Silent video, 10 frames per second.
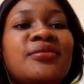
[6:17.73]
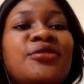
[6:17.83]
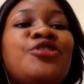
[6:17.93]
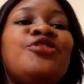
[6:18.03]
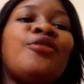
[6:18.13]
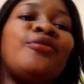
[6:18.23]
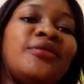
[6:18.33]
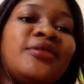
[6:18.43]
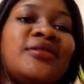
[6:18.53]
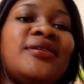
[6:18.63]

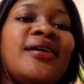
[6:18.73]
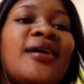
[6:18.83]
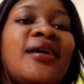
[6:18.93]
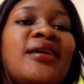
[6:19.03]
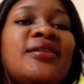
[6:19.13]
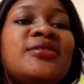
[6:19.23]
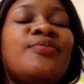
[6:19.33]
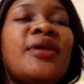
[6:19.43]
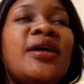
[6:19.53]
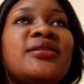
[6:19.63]
short, it
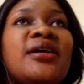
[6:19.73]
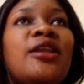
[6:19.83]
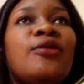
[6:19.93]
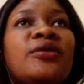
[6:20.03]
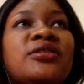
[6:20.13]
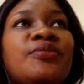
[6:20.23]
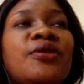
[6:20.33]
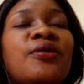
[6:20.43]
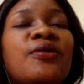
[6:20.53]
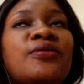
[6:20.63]
meant a lot
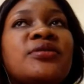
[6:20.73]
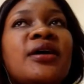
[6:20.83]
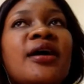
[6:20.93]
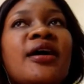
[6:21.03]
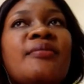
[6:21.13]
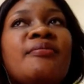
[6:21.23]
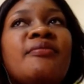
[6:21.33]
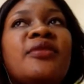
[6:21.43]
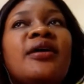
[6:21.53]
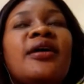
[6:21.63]
because
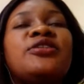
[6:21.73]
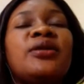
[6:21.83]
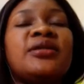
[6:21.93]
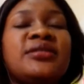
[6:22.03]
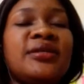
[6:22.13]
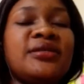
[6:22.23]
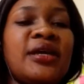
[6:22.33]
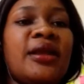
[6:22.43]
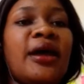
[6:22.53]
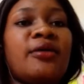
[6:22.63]
the
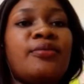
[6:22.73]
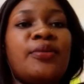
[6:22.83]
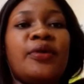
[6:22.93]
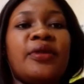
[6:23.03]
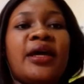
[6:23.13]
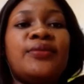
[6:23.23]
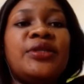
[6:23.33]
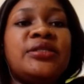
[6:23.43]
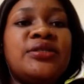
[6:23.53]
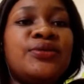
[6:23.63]
adolescents and young people that
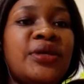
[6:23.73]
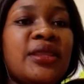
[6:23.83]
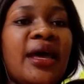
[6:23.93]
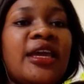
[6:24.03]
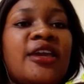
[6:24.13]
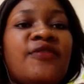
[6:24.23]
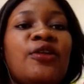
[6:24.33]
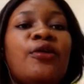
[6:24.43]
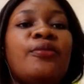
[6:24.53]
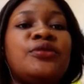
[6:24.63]
we deal with are
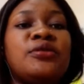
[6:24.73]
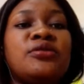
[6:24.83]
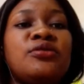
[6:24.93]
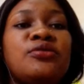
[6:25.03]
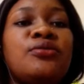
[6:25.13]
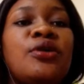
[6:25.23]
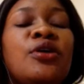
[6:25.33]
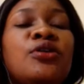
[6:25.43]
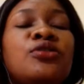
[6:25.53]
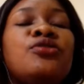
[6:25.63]
given options to
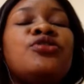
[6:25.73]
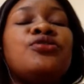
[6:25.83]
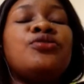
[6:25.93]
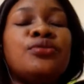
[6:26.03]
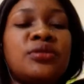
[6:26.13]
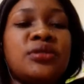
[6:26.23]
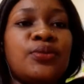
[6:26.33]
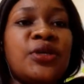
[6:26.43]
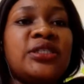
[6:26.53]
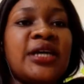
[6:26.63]
choose
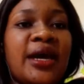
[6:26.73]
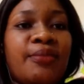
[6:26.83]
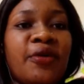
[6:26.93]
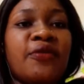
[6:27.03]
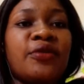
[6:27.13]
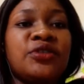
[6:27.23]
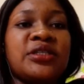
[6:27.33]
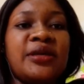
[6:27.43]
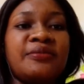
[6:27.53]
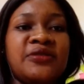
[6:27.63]
which type of
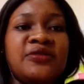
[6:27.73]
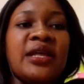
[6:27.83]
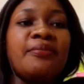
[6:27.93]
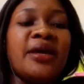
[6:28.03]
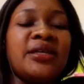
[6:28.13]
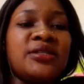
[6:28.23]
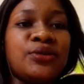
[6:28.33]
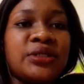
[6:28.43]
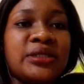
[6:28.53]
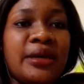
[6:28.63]
contraceptives that best
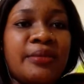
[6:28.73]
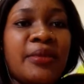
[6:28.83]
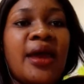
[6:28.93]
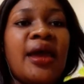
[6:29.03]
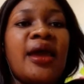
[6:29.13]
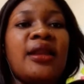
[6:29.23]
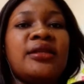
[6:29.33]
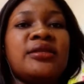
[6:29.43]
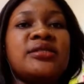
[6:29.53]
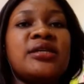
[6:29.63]
suits them,
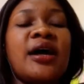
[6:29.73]
and